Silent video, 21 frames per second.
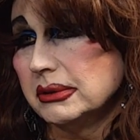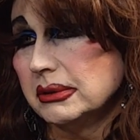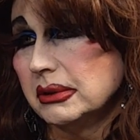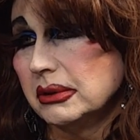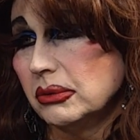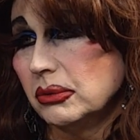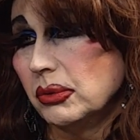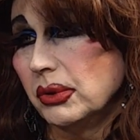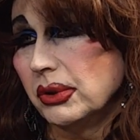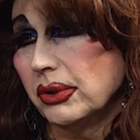
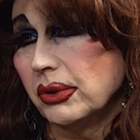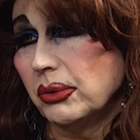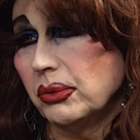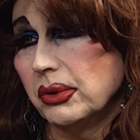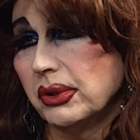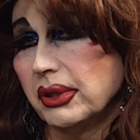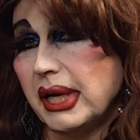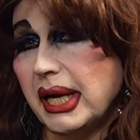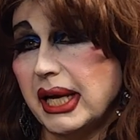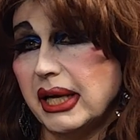We're, we're
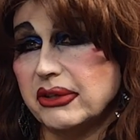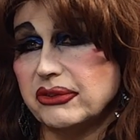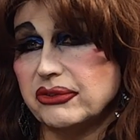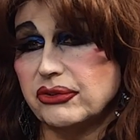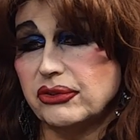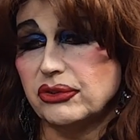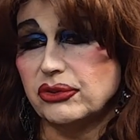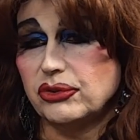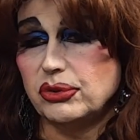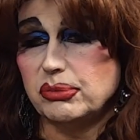
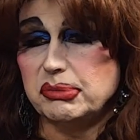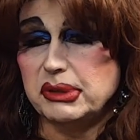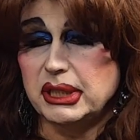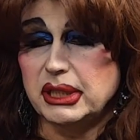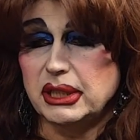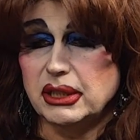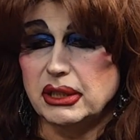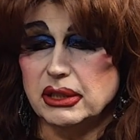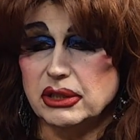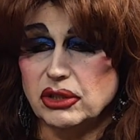asked to
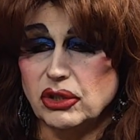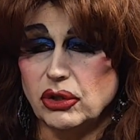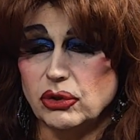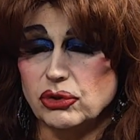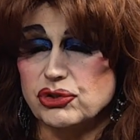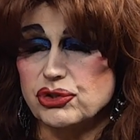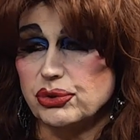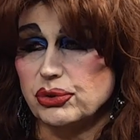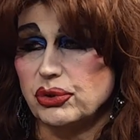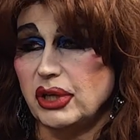be
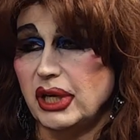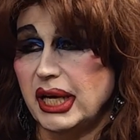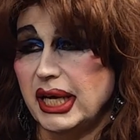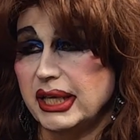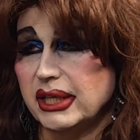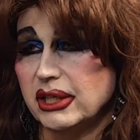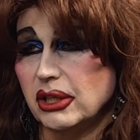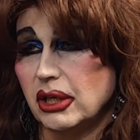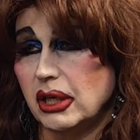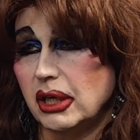cultural
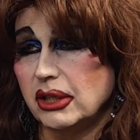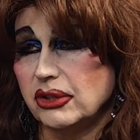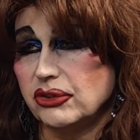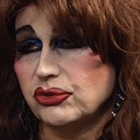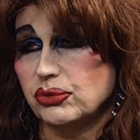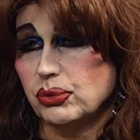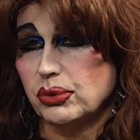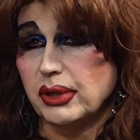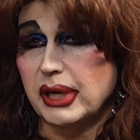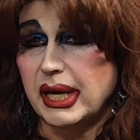icons,
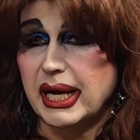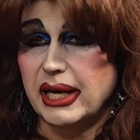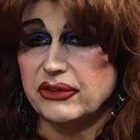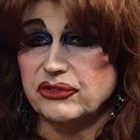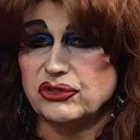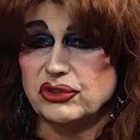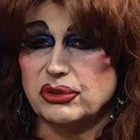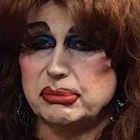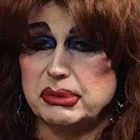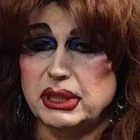we're asked
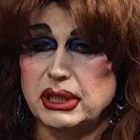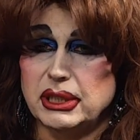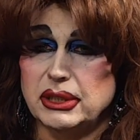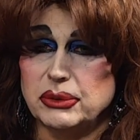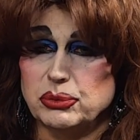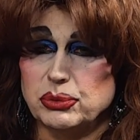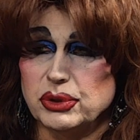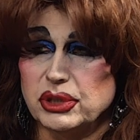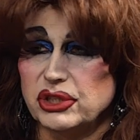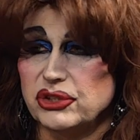to be
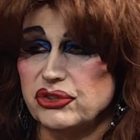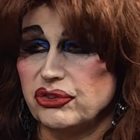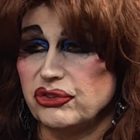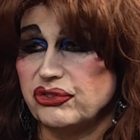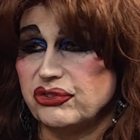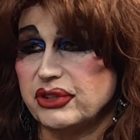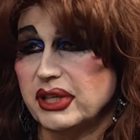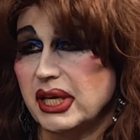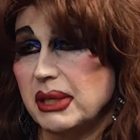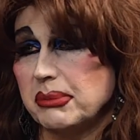religious
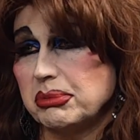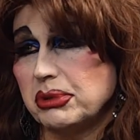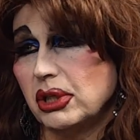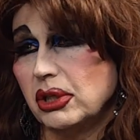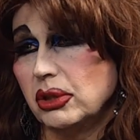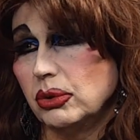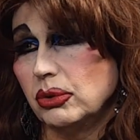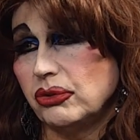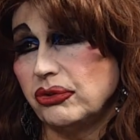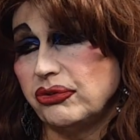
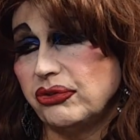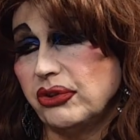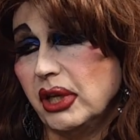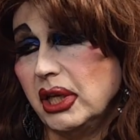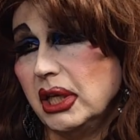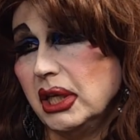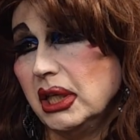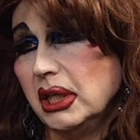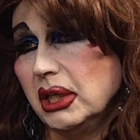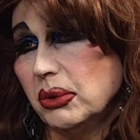scapegoats,
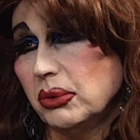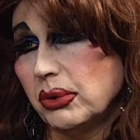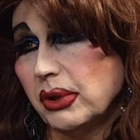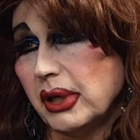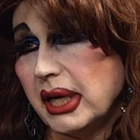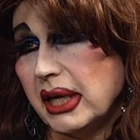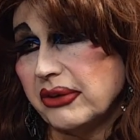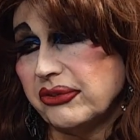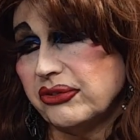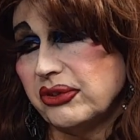we're
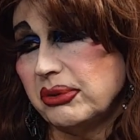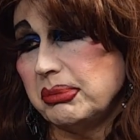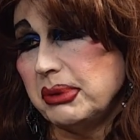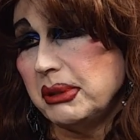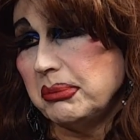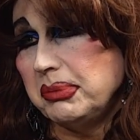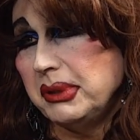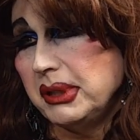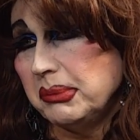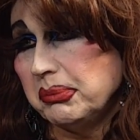asked to be
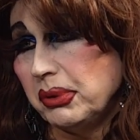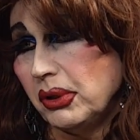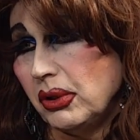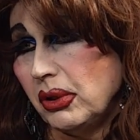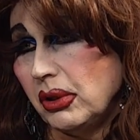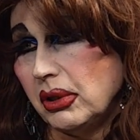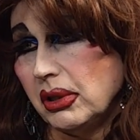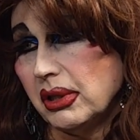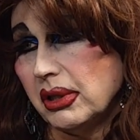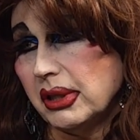
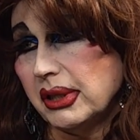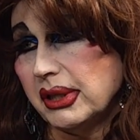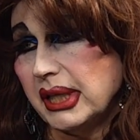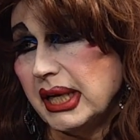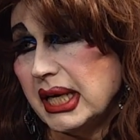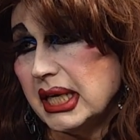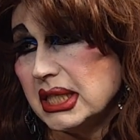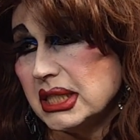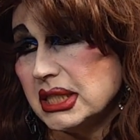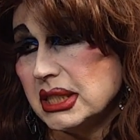people
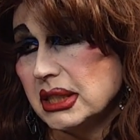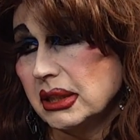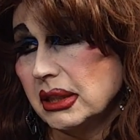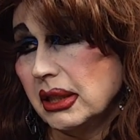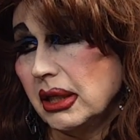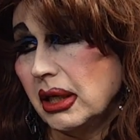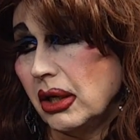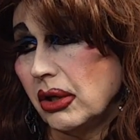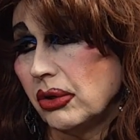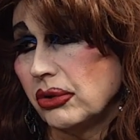that
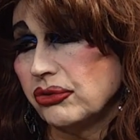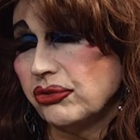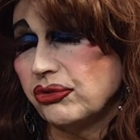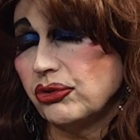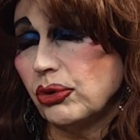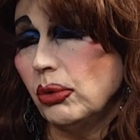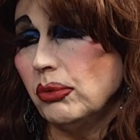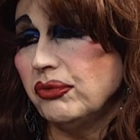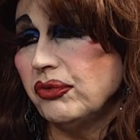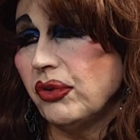are
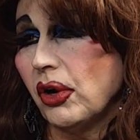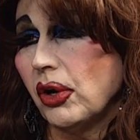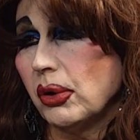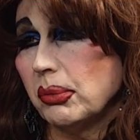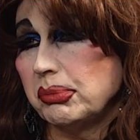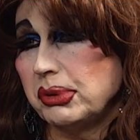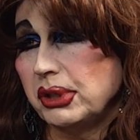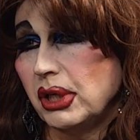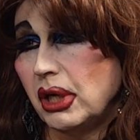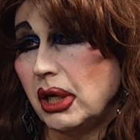so far
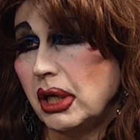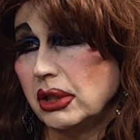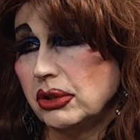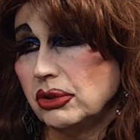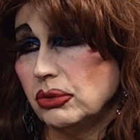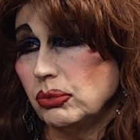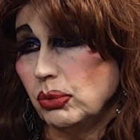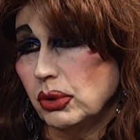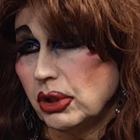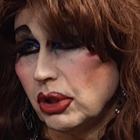beyond
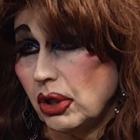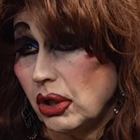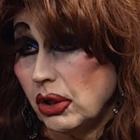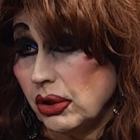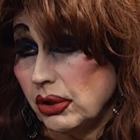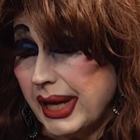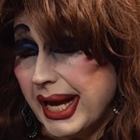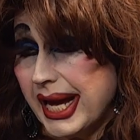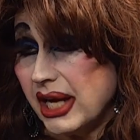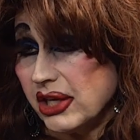what our
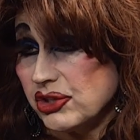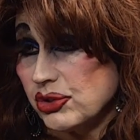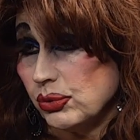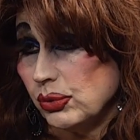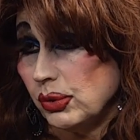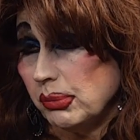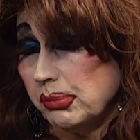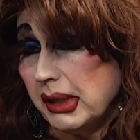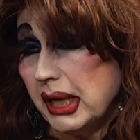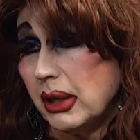actual
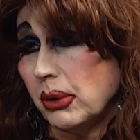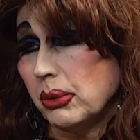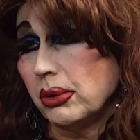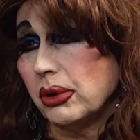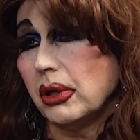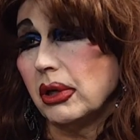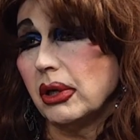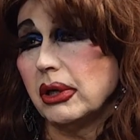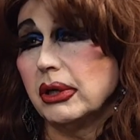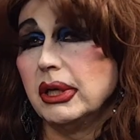power
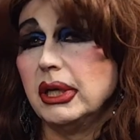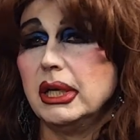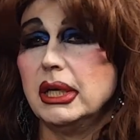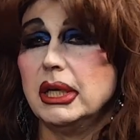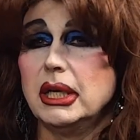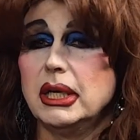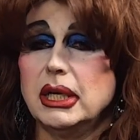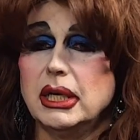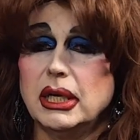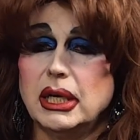are
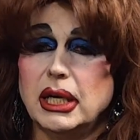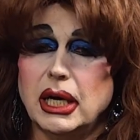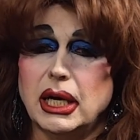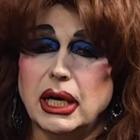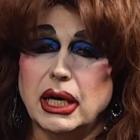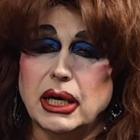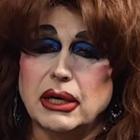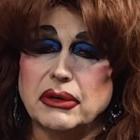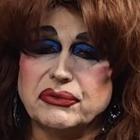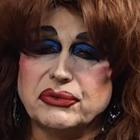
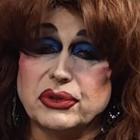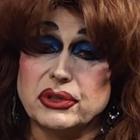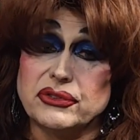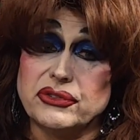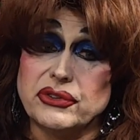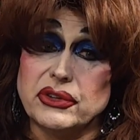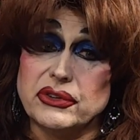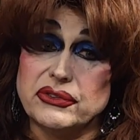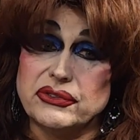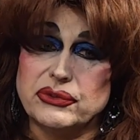uh, for
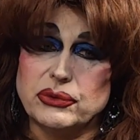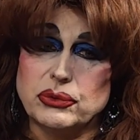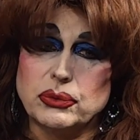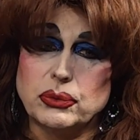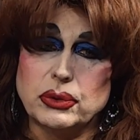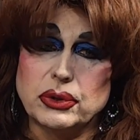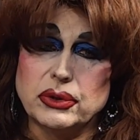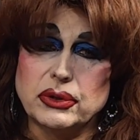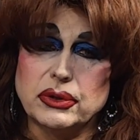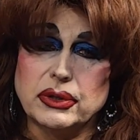instance,
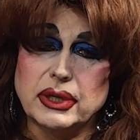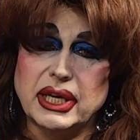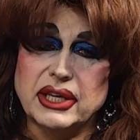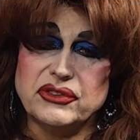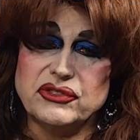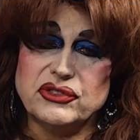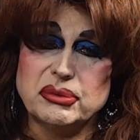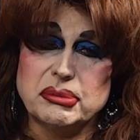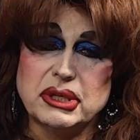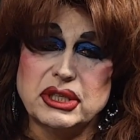we're
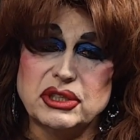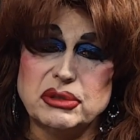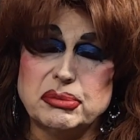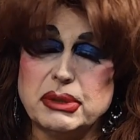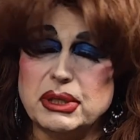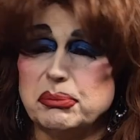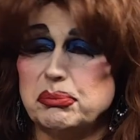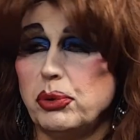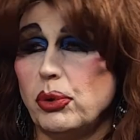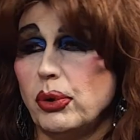estimated to be
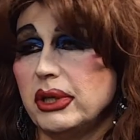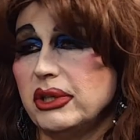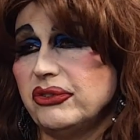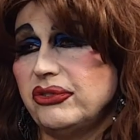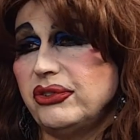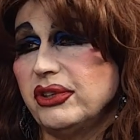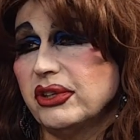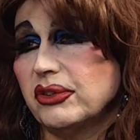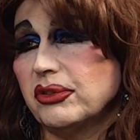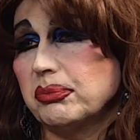
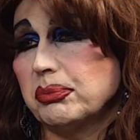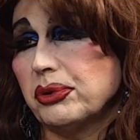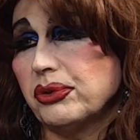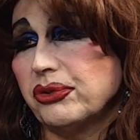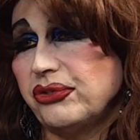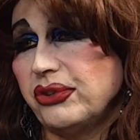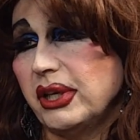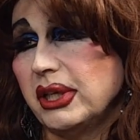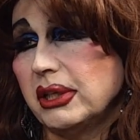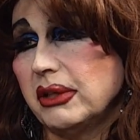
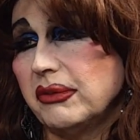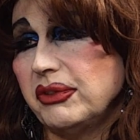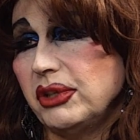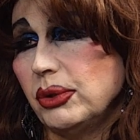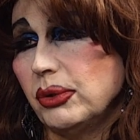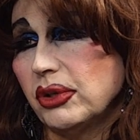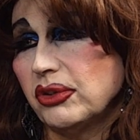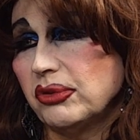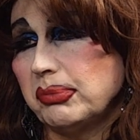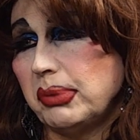0.6% of the
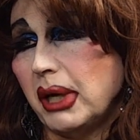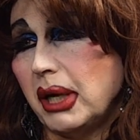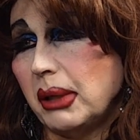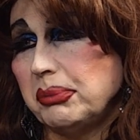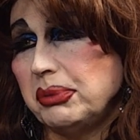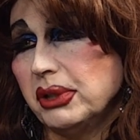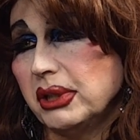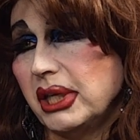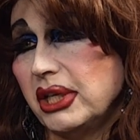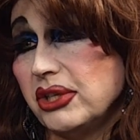U.S.
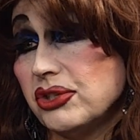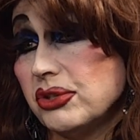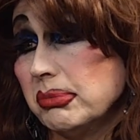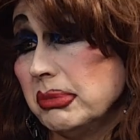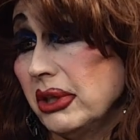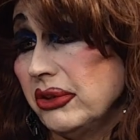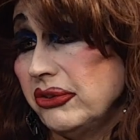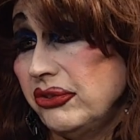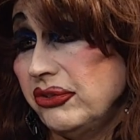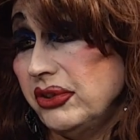population, but
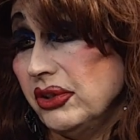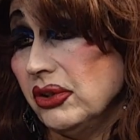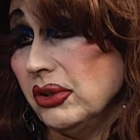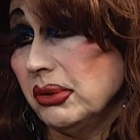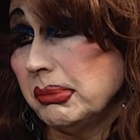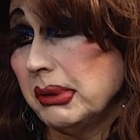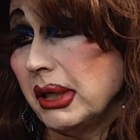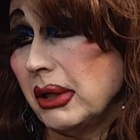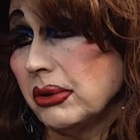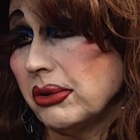still
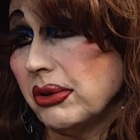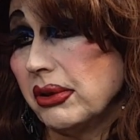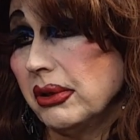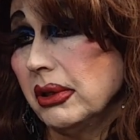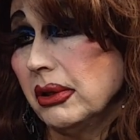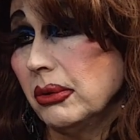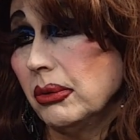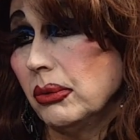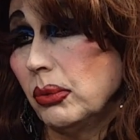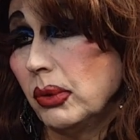about
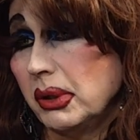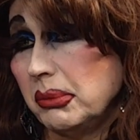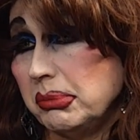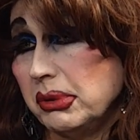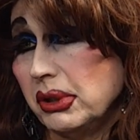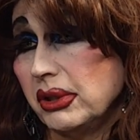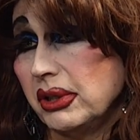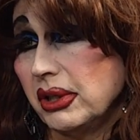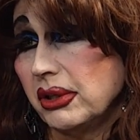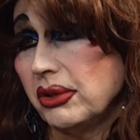
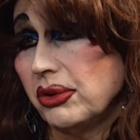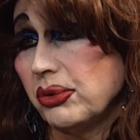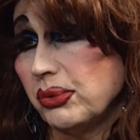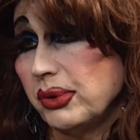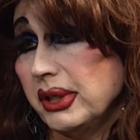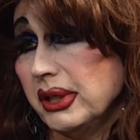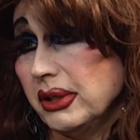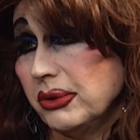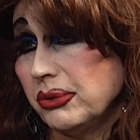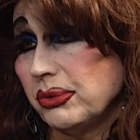
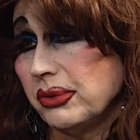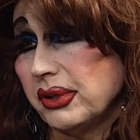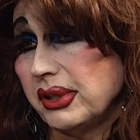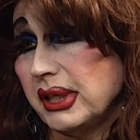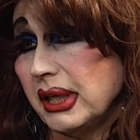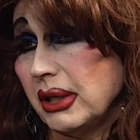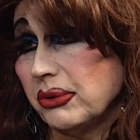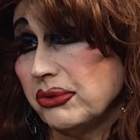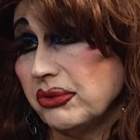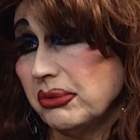
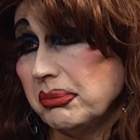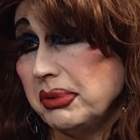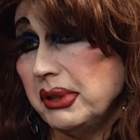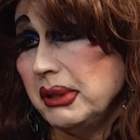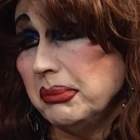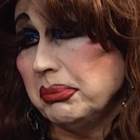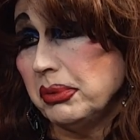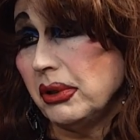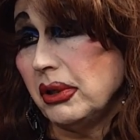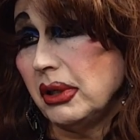1,300,000
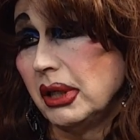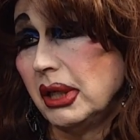people.